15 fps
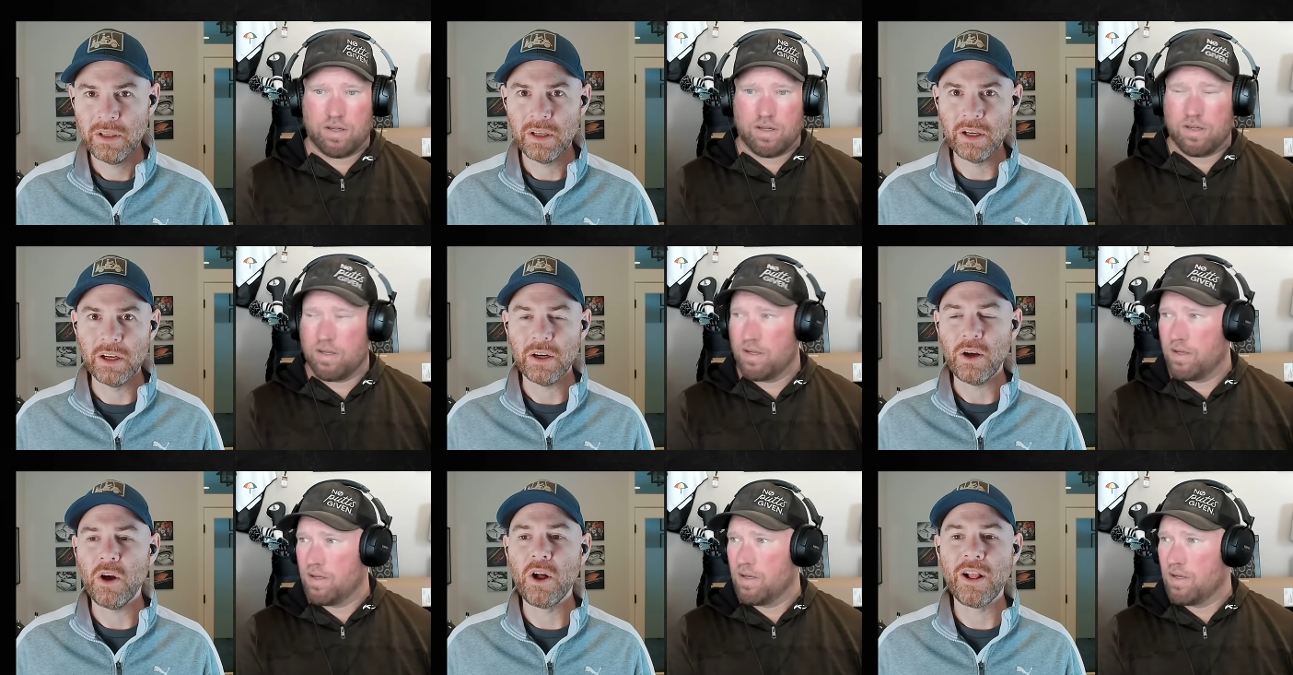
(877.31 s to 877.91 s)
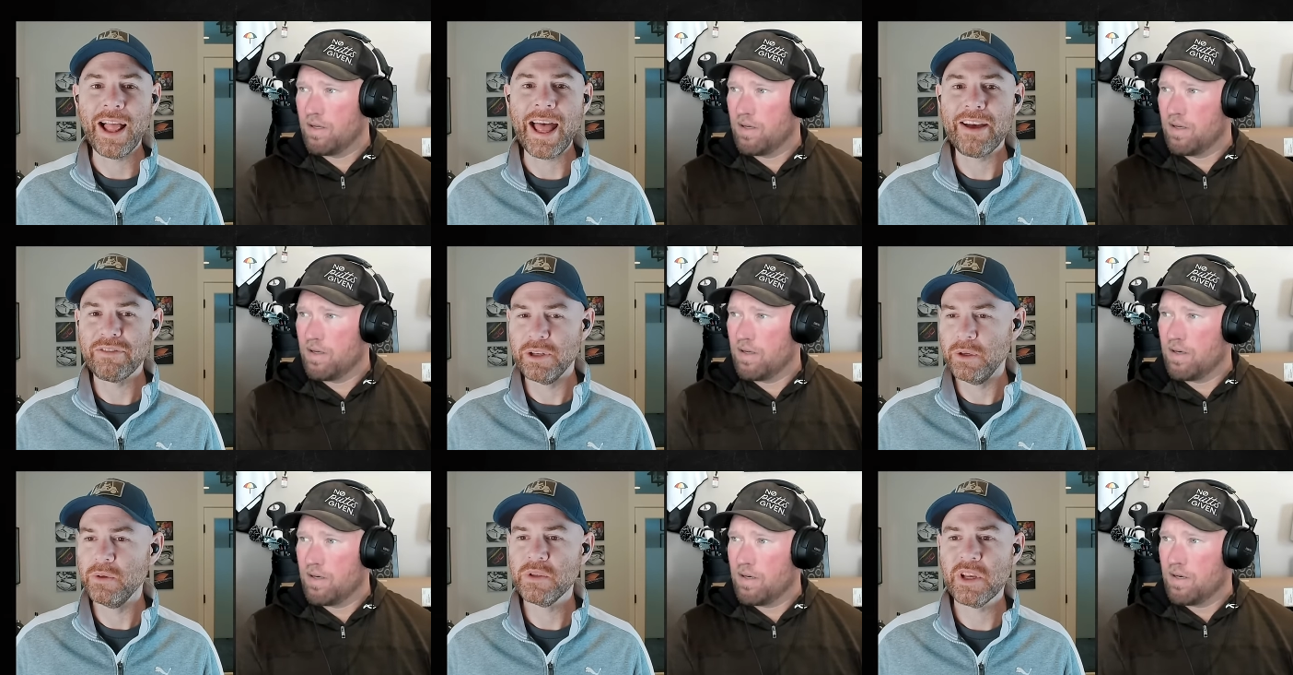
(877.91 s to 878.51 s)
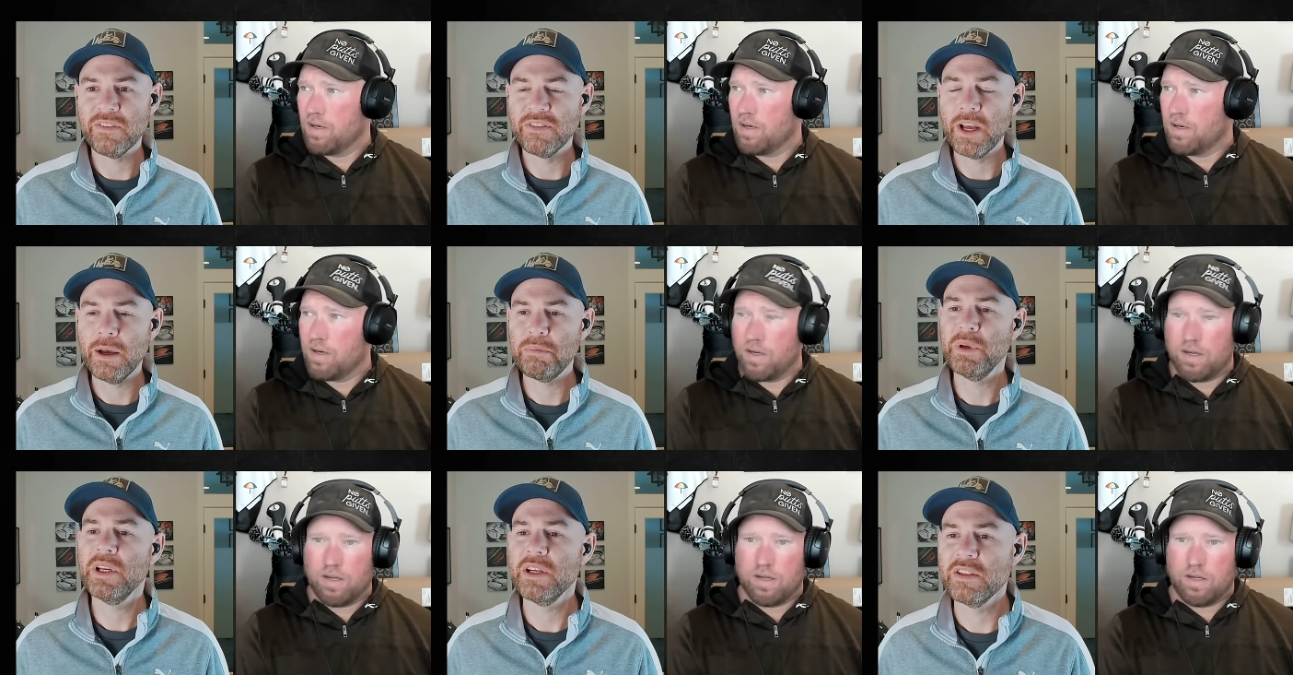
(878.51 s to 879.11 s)
Speaker 1: uh, all avenues have
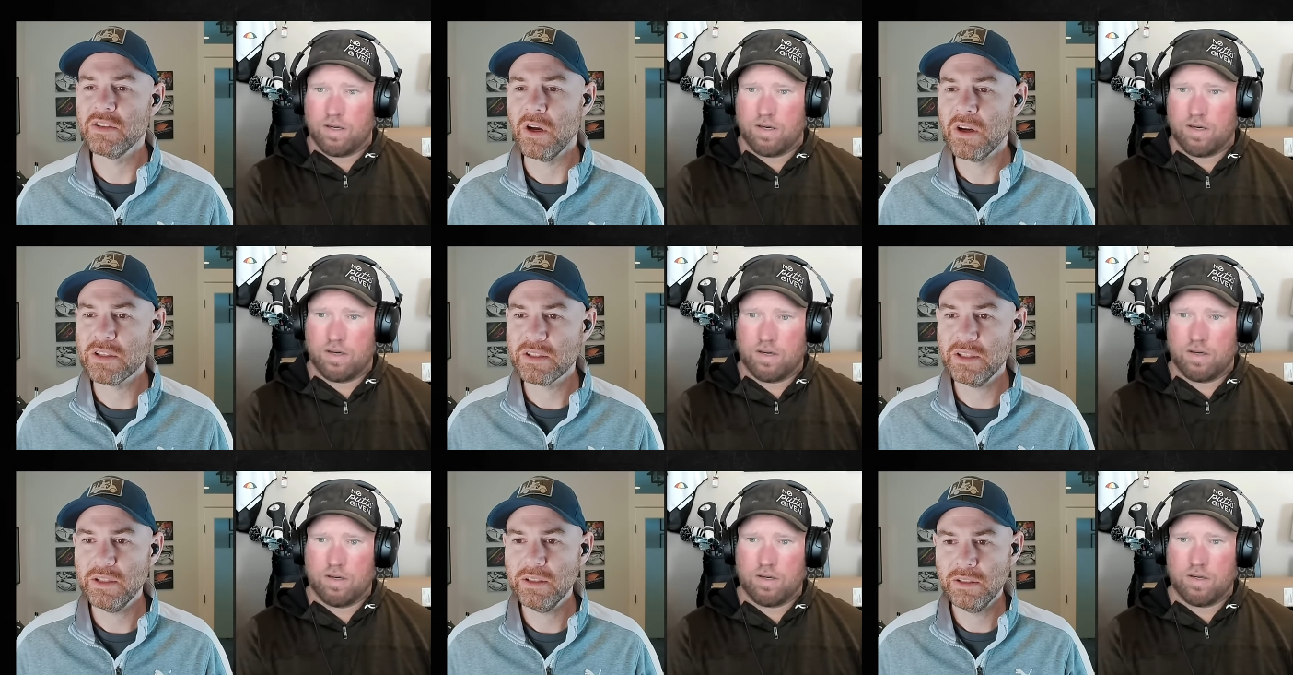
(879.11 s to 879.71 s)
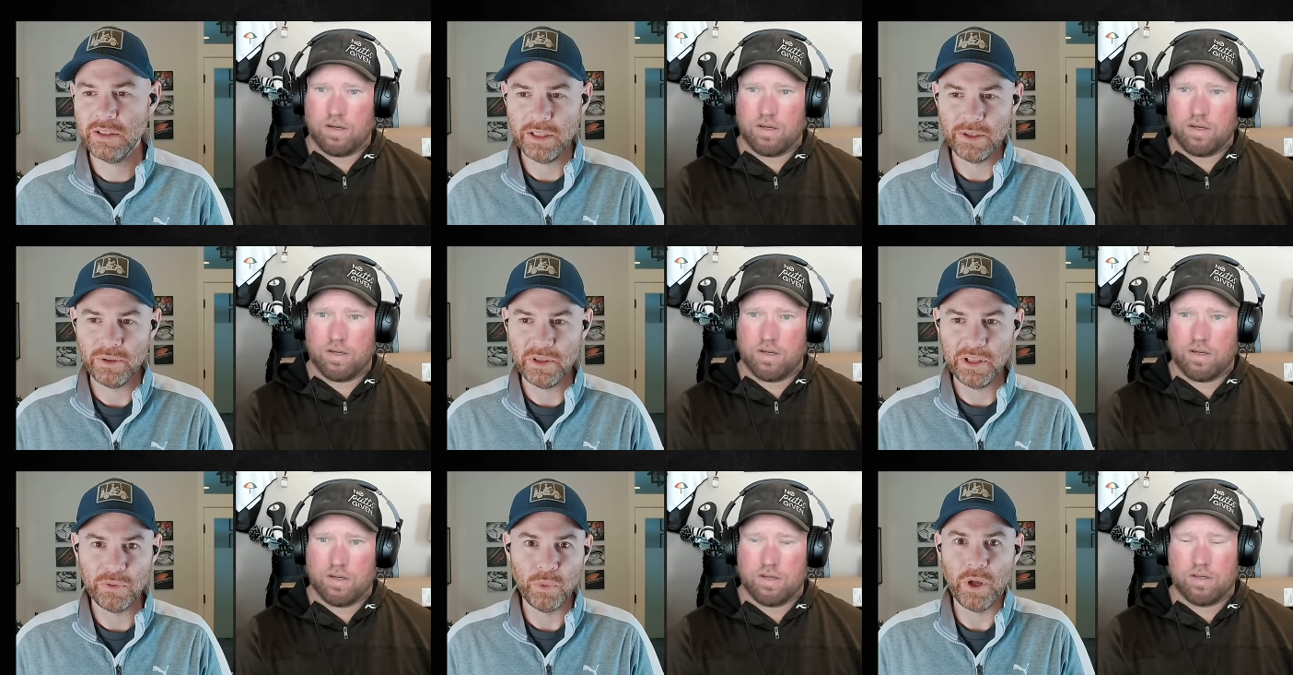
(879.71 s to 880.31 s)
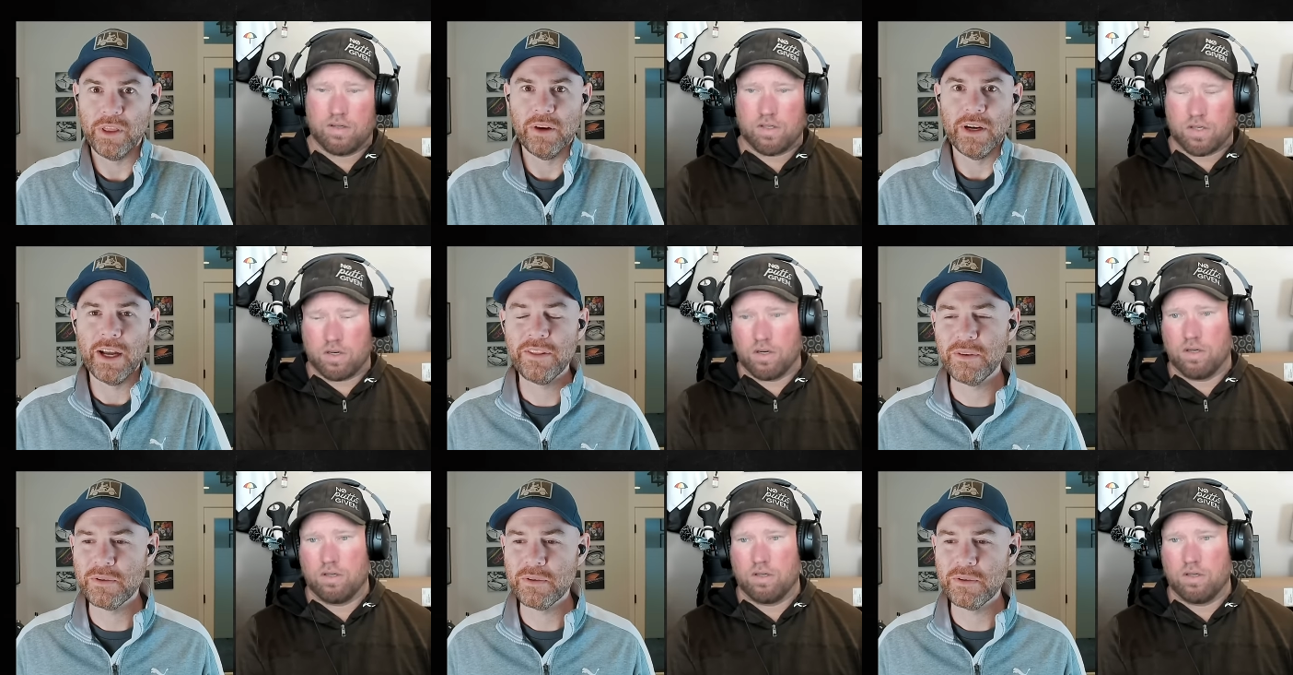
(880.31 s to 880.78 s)
not been exhausted, and, and whether or not sure.